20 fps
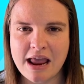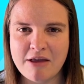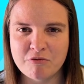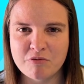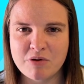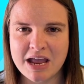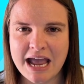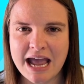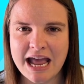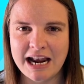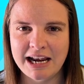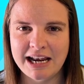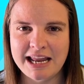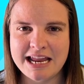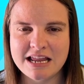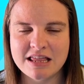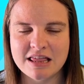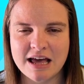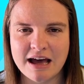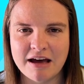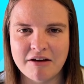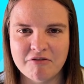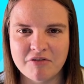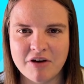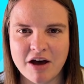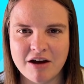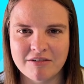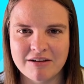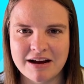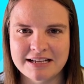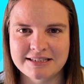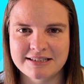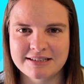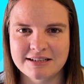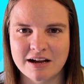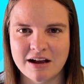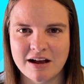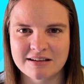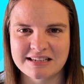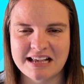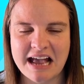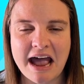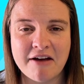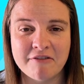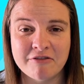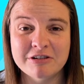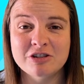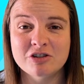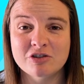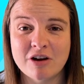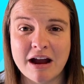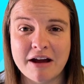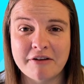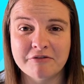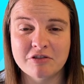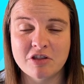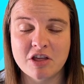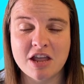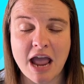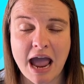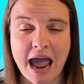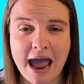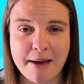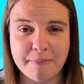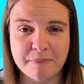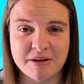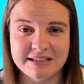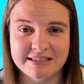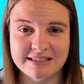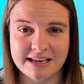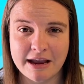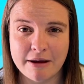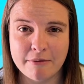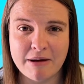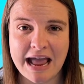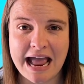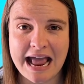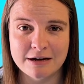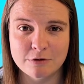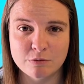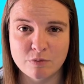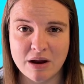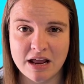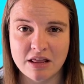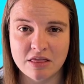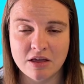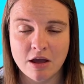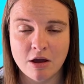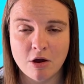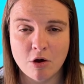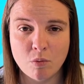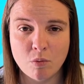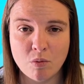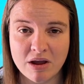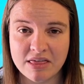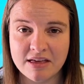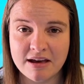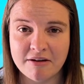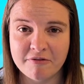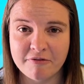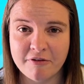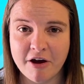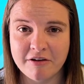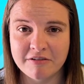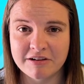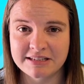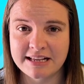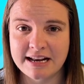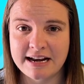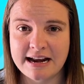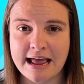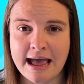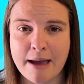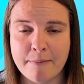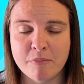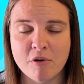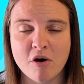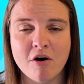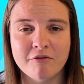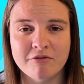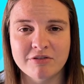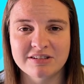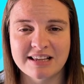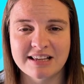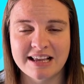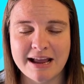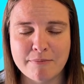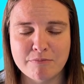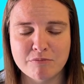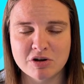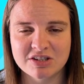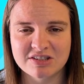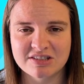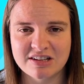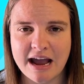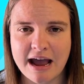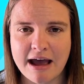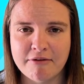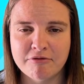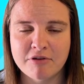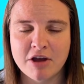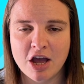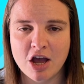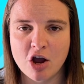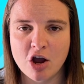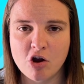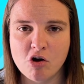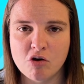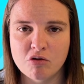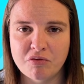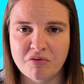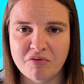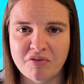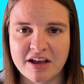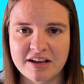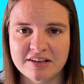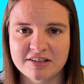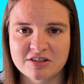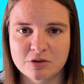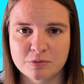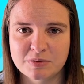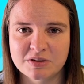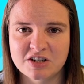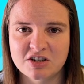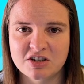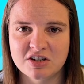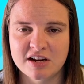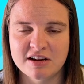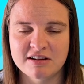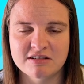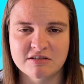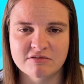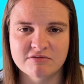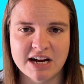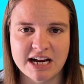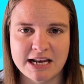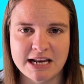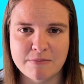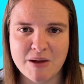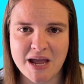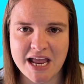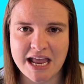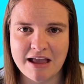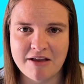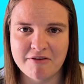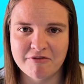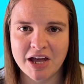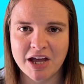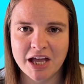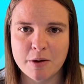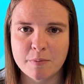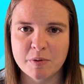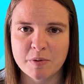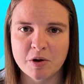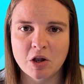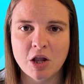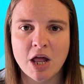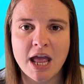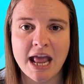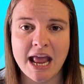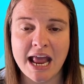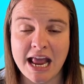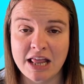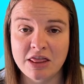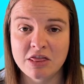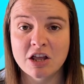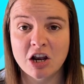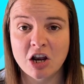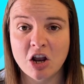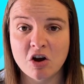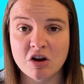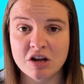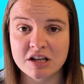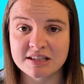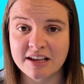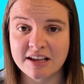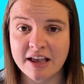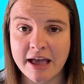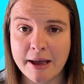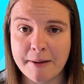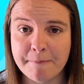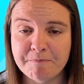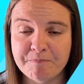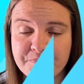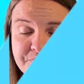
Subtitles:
If we get a leak that Alvarez starts, have a draft that you're happy to go ahead with Alvarez in there, but obviously it must have a good first substitute to really make it viable in the longer term.